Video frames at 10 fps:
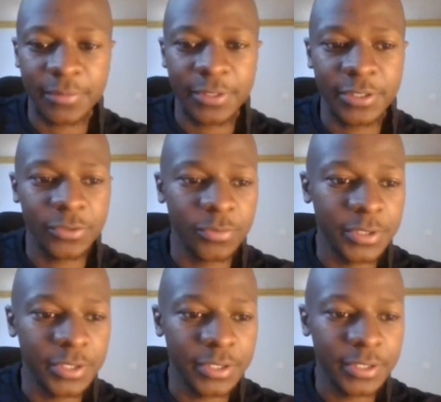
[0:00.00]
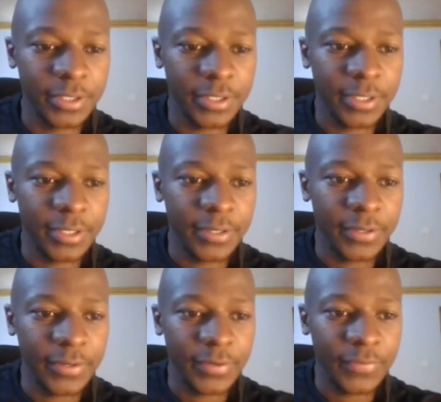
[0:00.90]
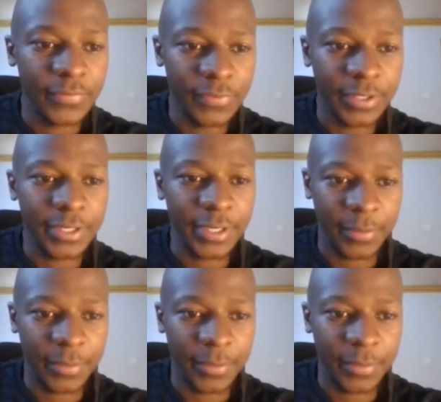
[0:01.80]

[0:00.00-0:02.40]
is something to be very